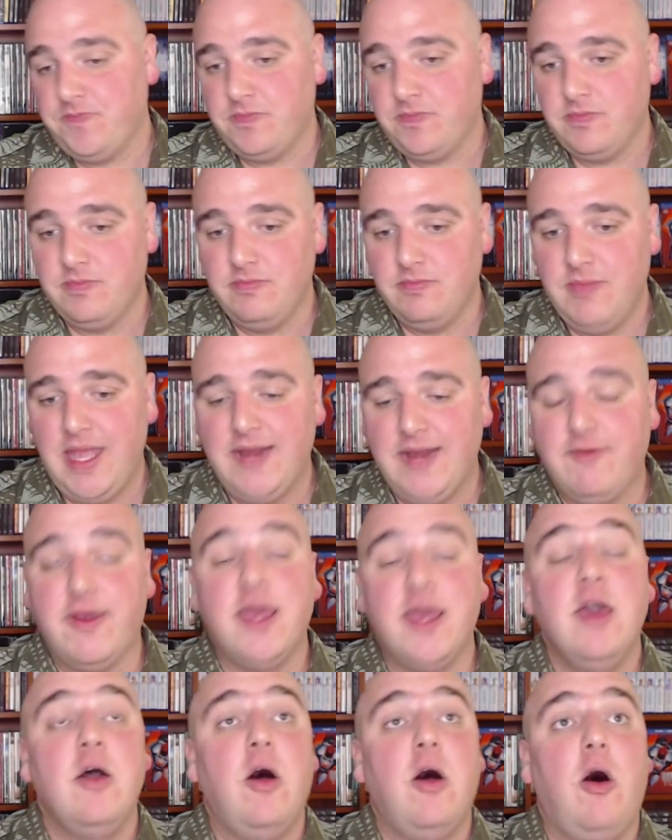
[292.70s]
Anyway,
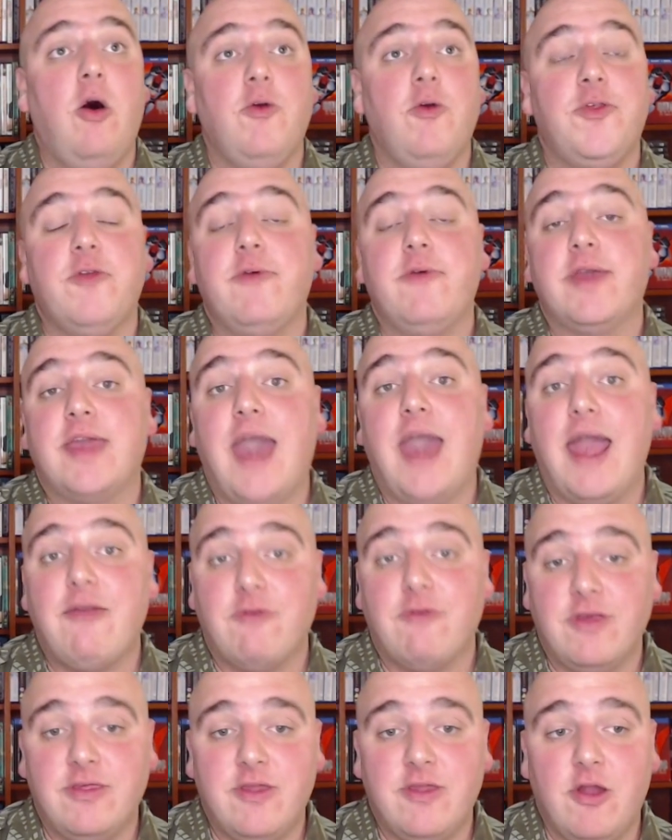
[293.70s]
also at
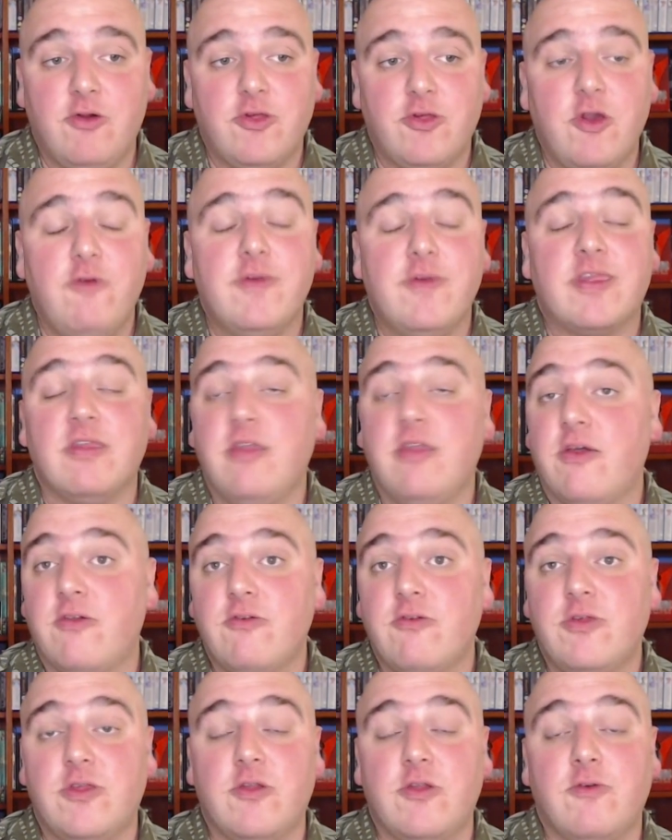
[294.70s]
Kairi's dojo is another
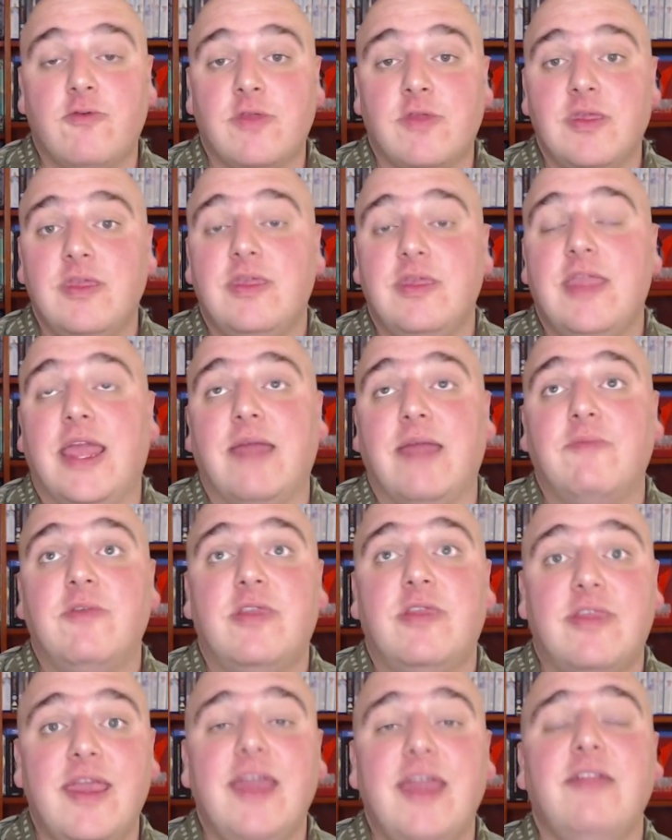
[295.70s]
student named
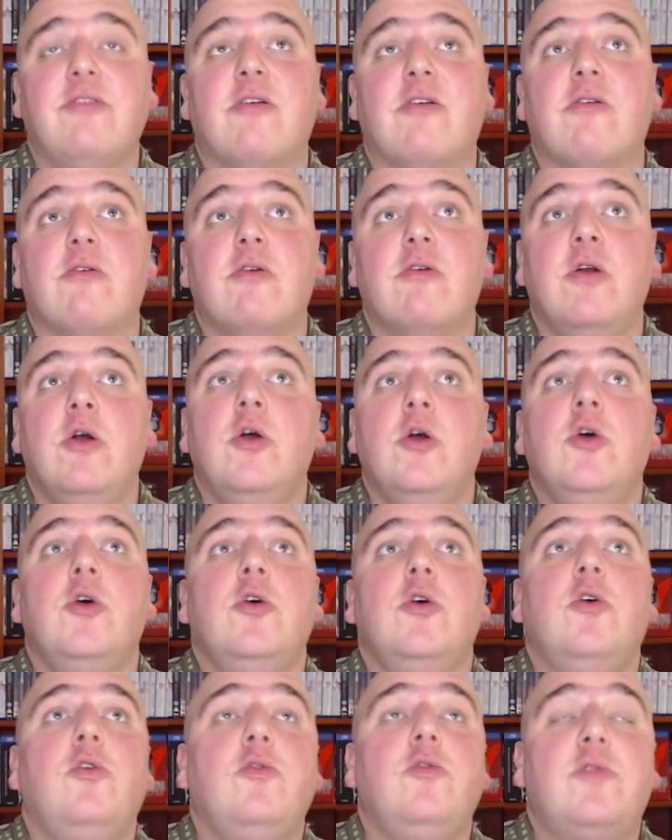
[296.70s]
Xander,
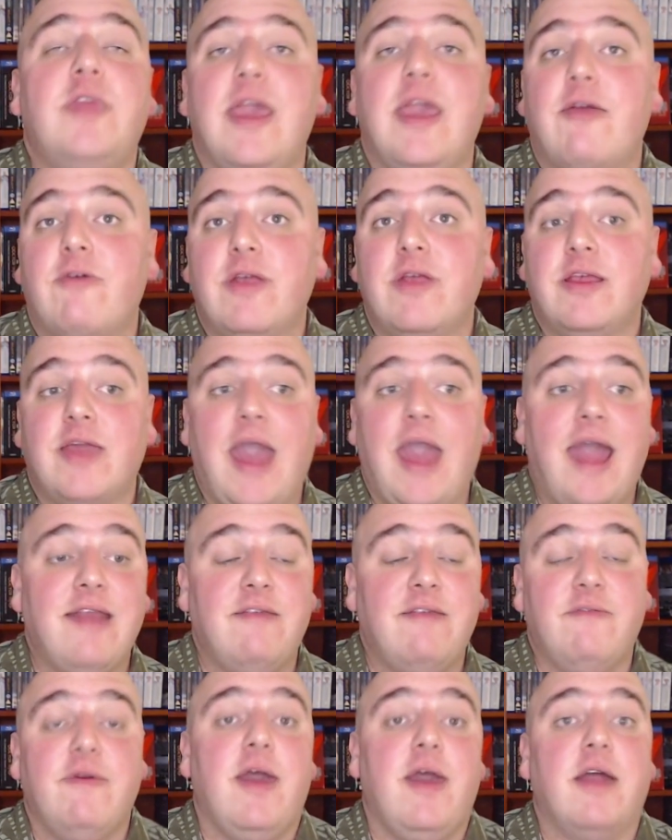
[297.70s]
who Terry kind
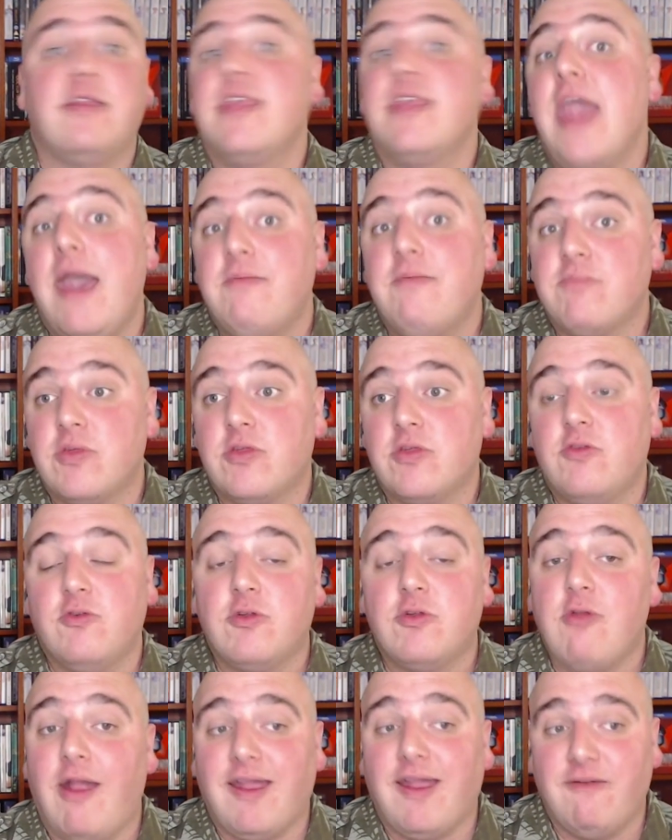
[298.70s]
of attempts to
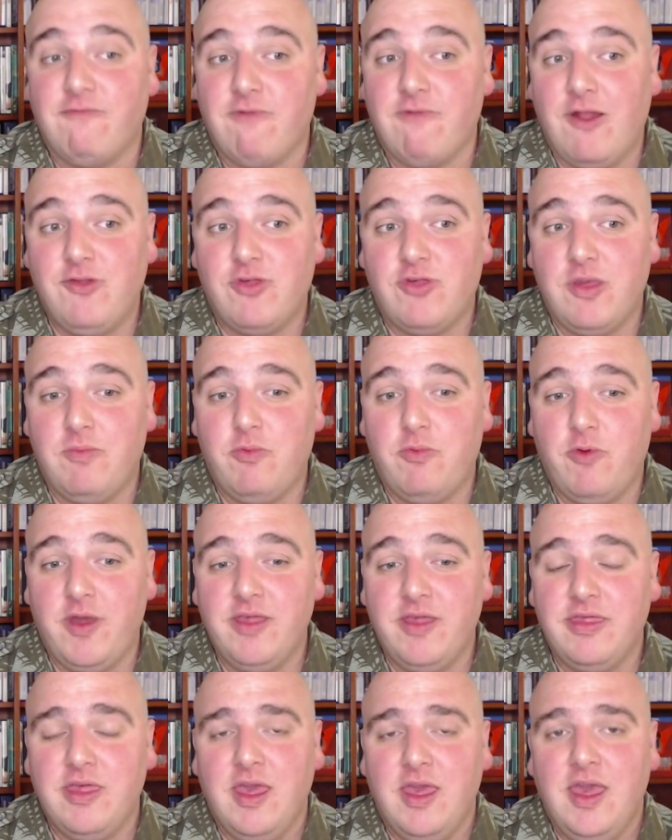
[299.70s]
strike a friendship
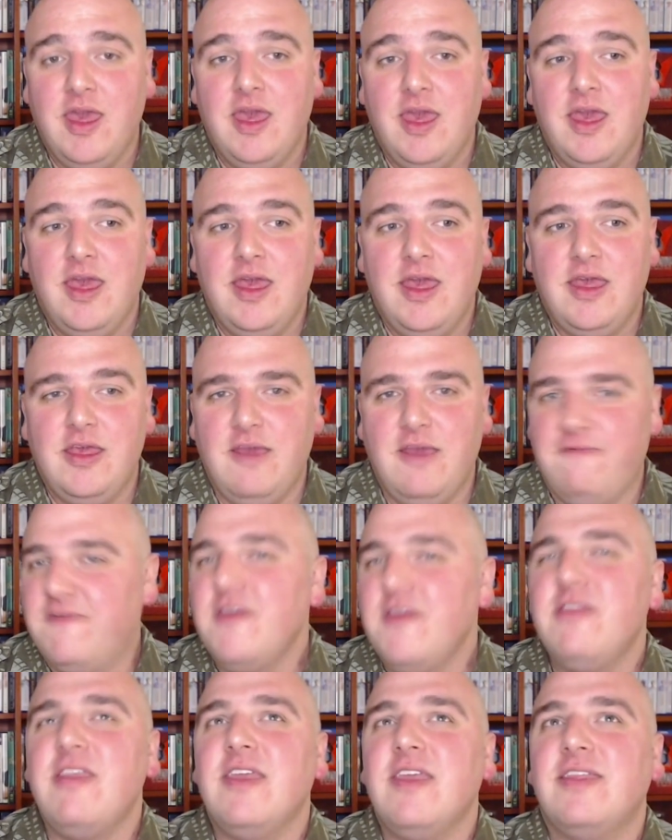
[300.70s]
with. It
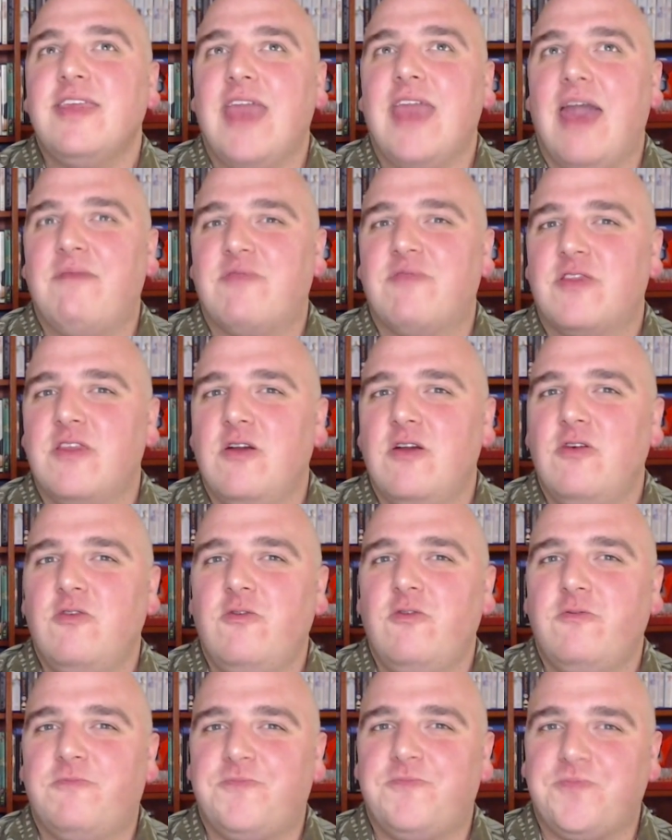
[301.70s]
feels like the
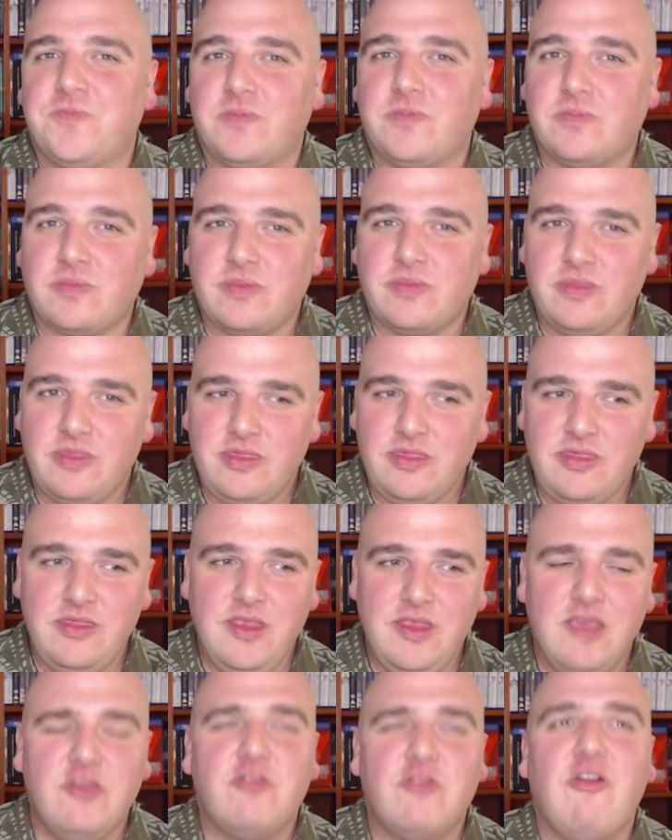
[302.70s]
episode
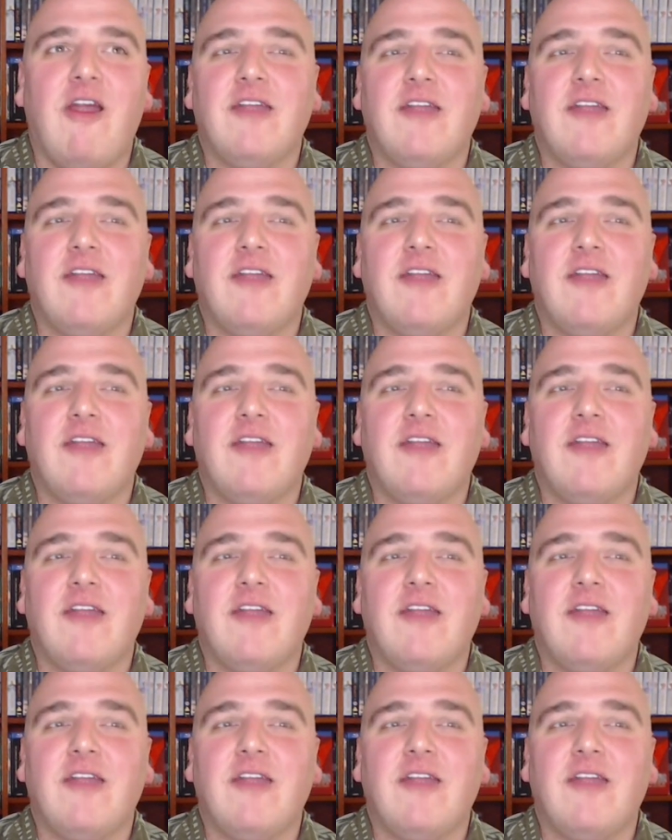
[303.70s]
is trying to